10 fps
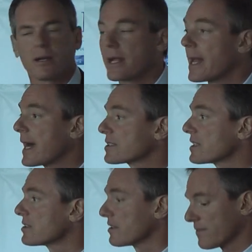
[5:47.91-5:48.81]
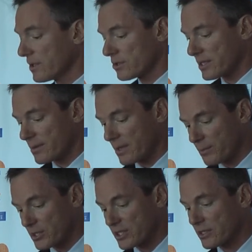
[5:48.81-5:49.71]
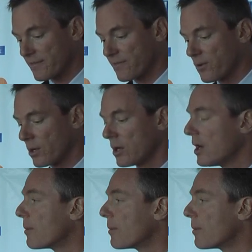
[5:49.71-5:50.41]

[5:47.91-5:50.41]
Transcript: internet access in the future, and particularly for